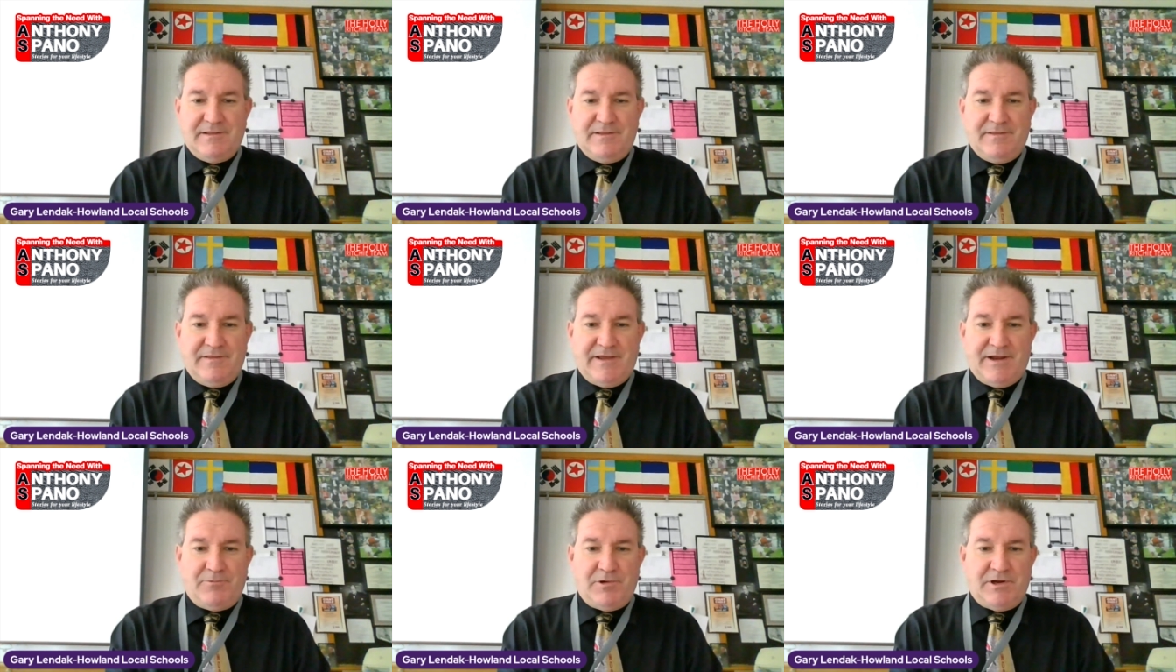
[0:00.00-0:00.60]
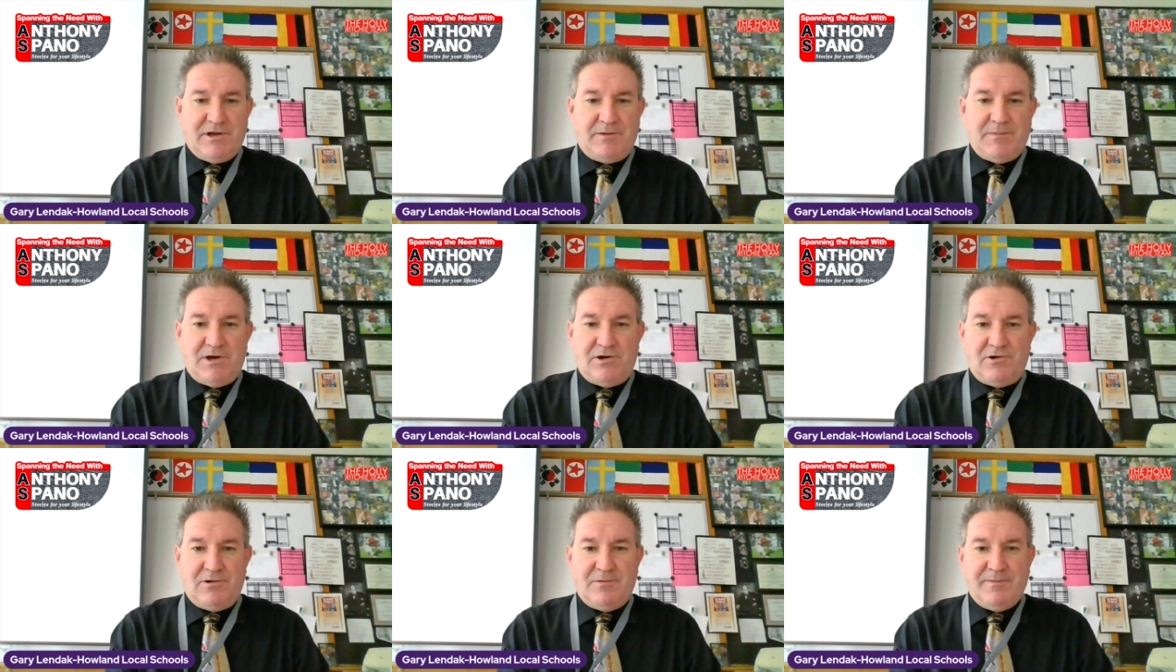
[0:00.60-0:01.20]
they would come
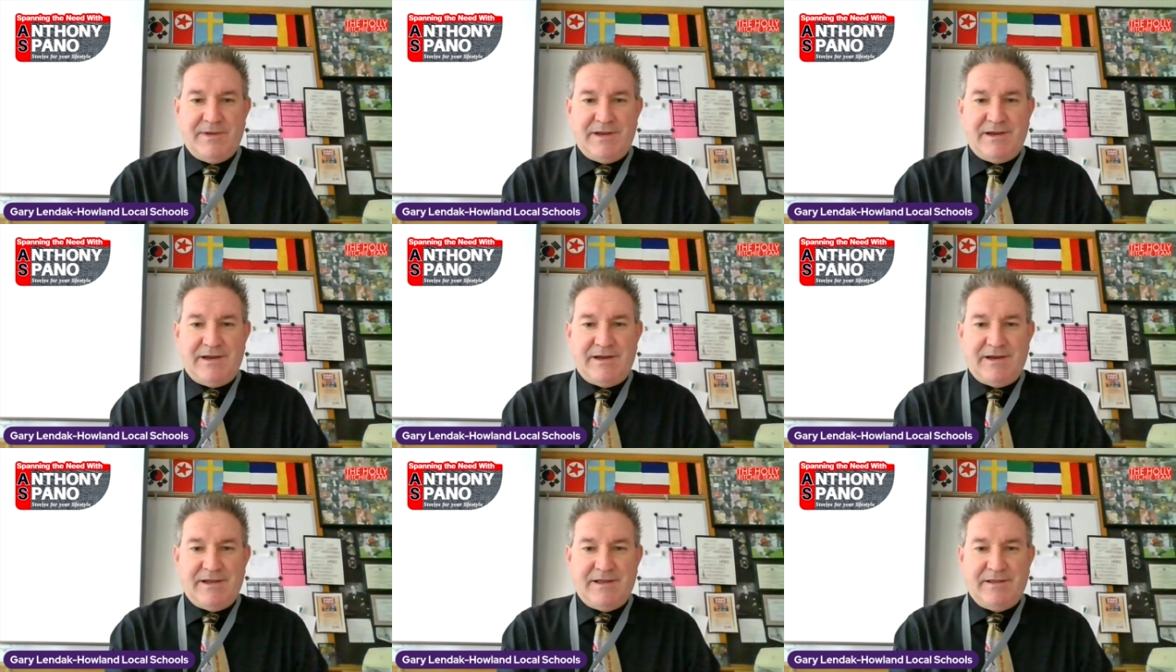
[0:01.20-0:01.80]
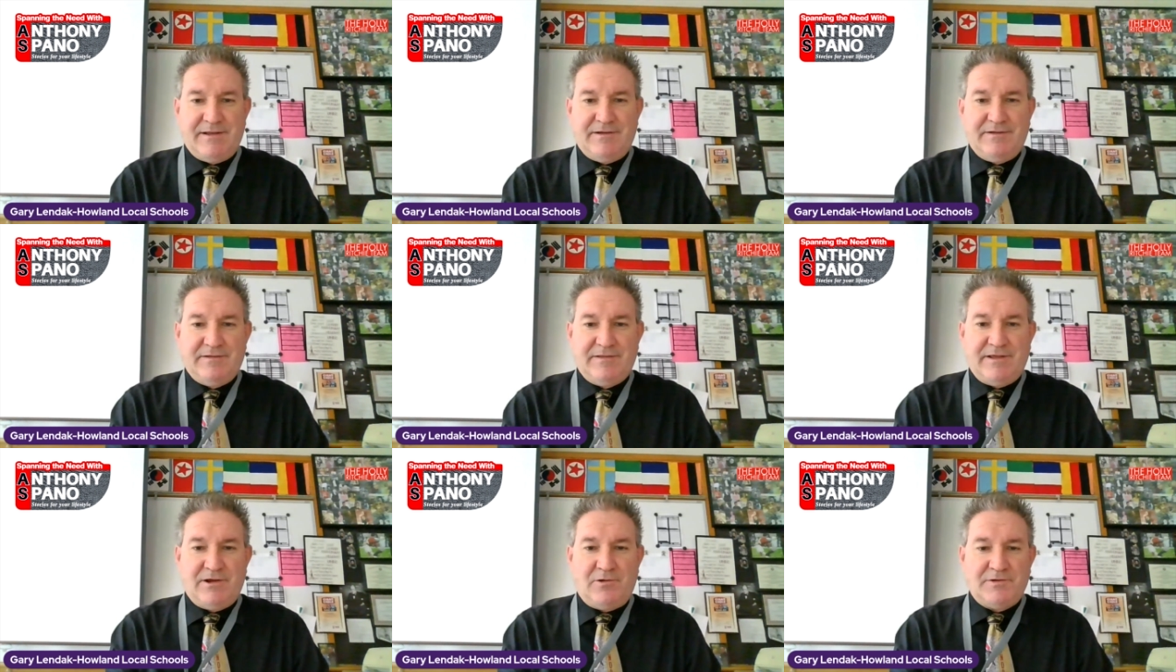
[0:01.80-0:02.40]
home and
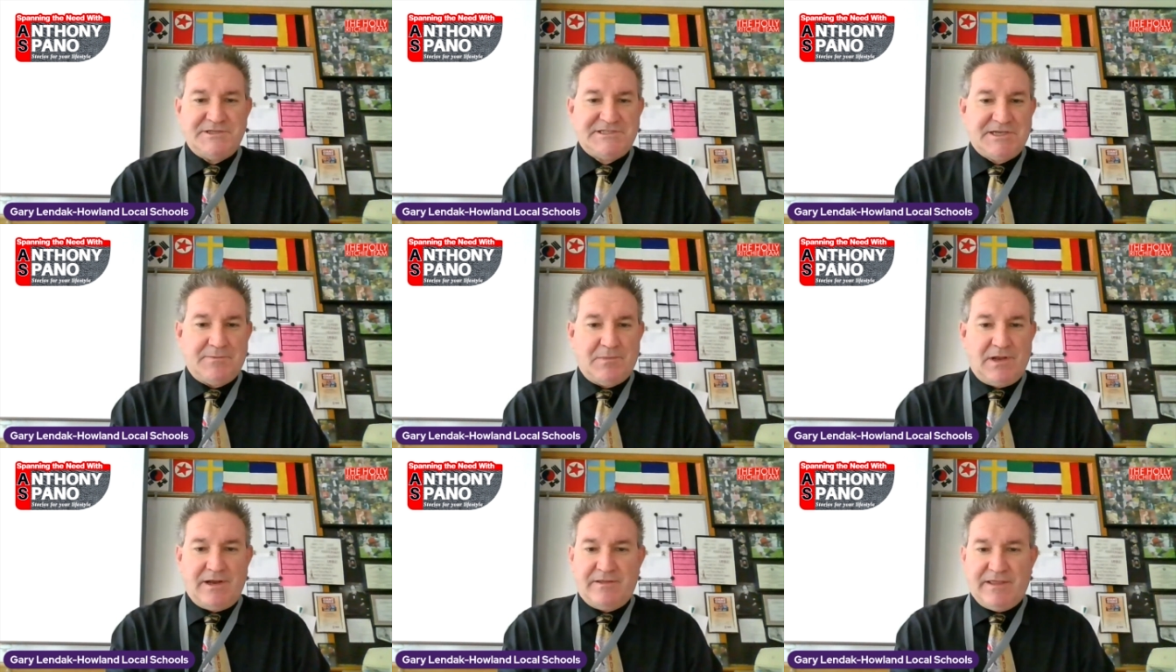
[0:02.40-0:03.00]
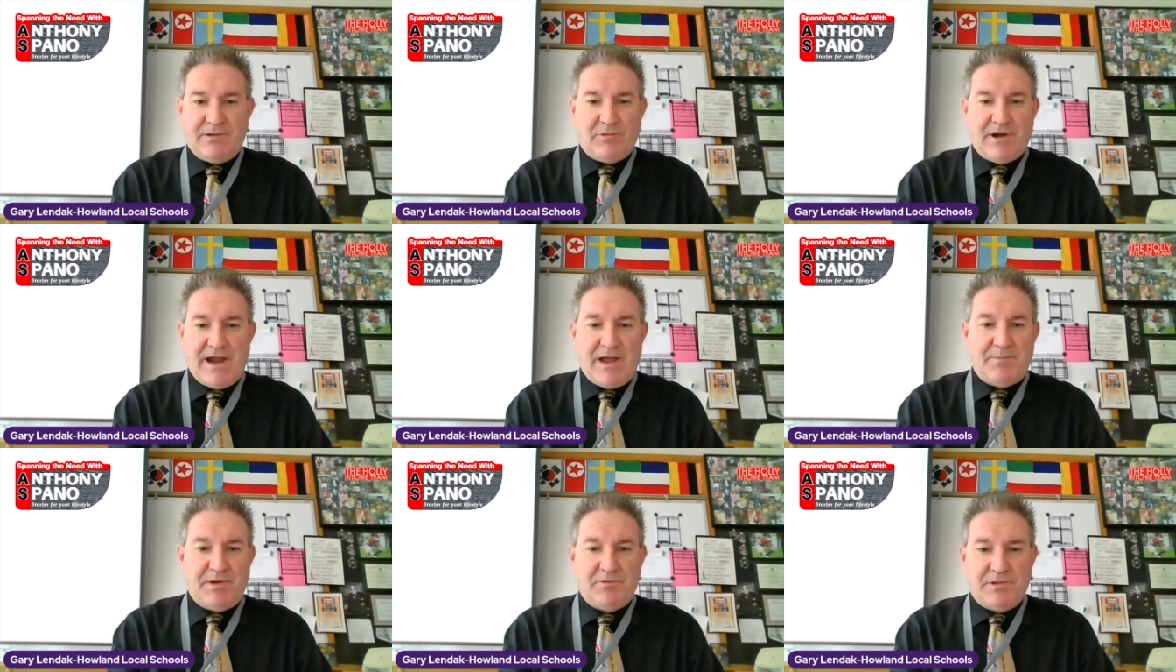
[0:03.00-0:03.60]
they always seemed like they were
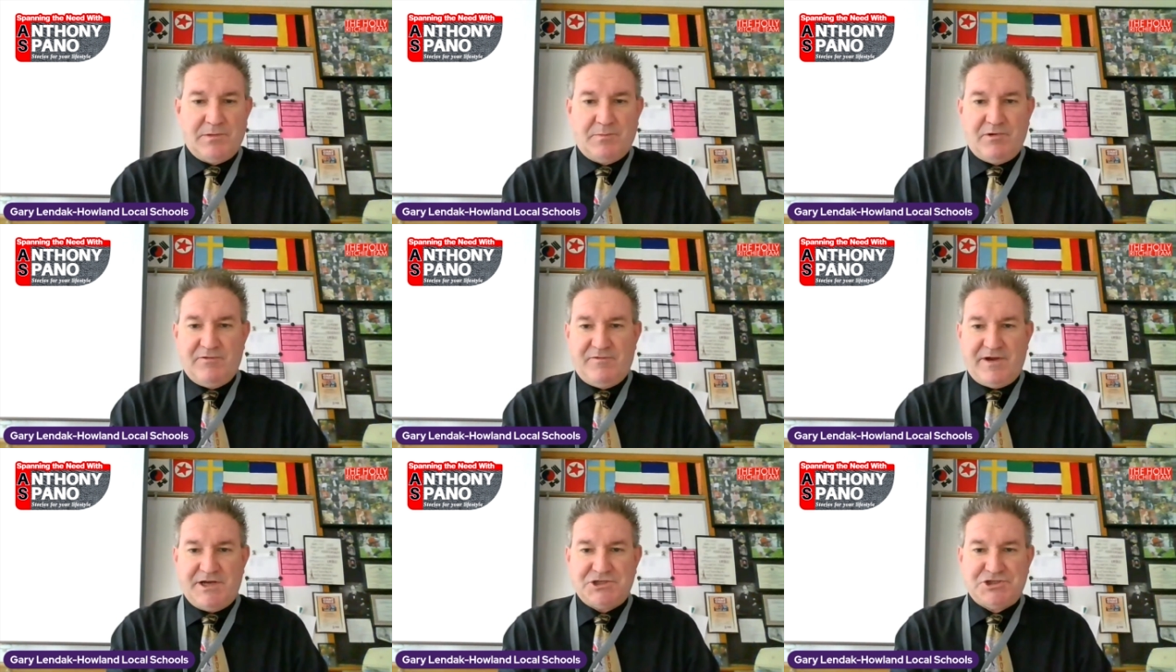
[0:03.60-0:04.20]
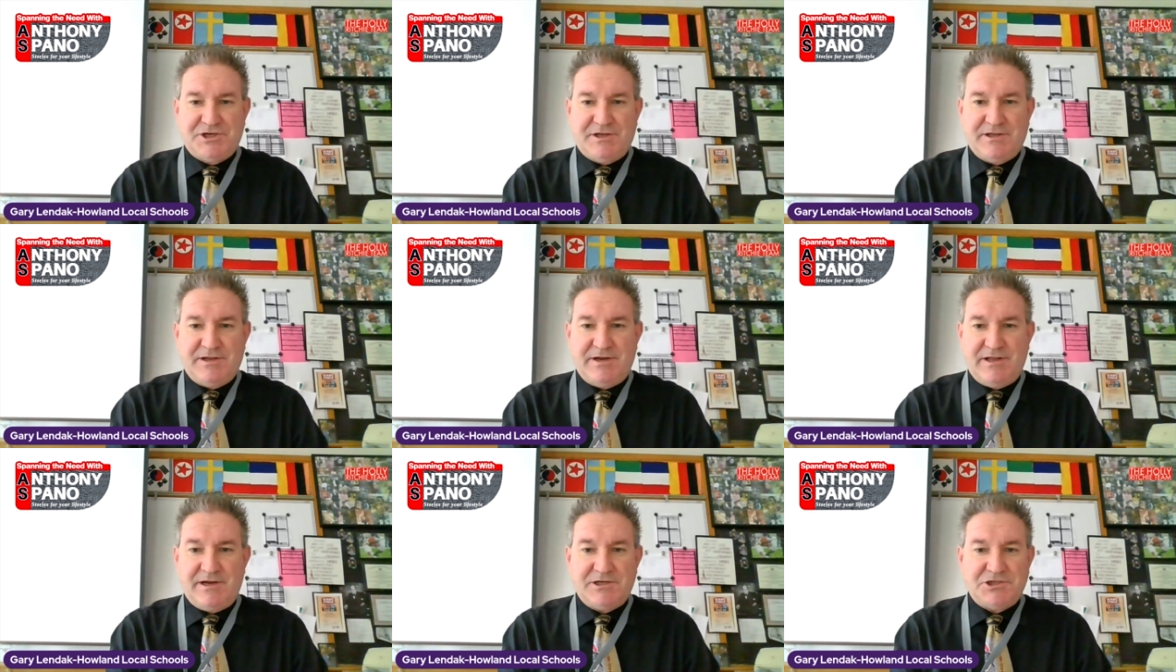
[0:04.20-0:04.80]
happy with the
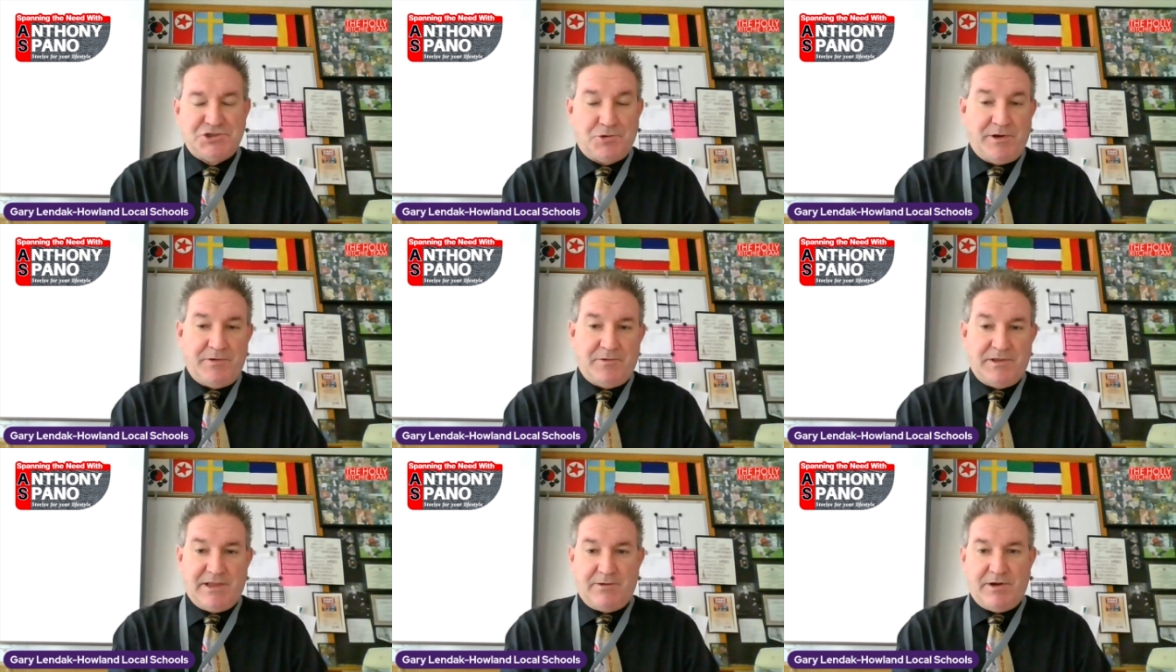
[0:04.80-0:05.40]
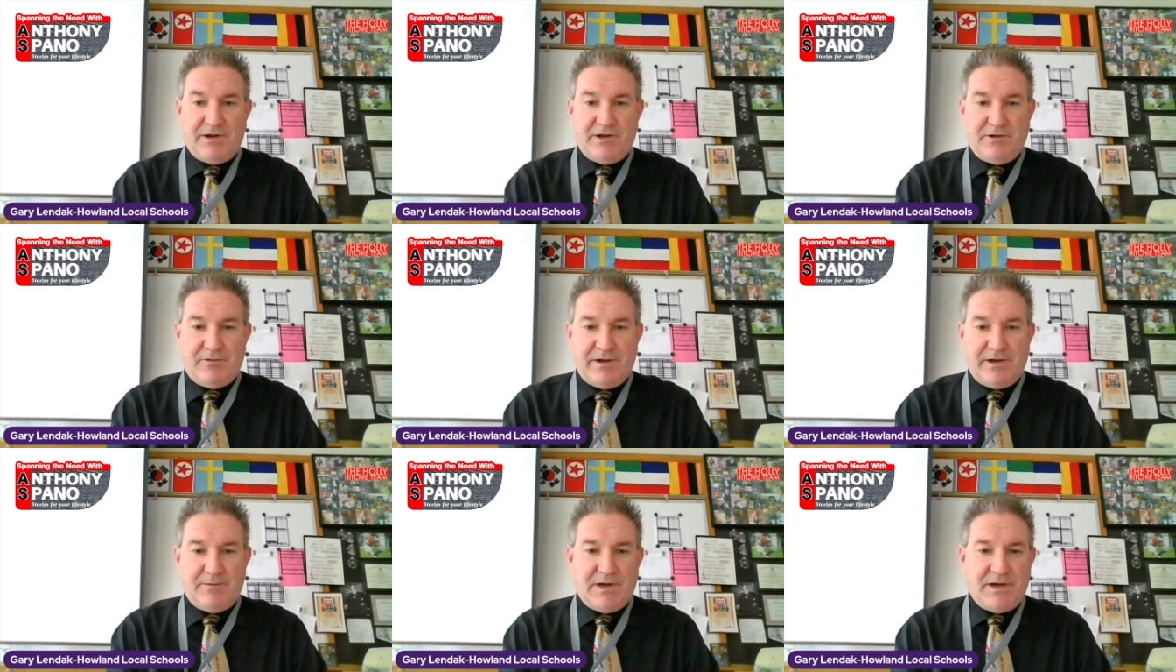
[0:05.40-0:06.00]
profession and enjoyed what they were doing.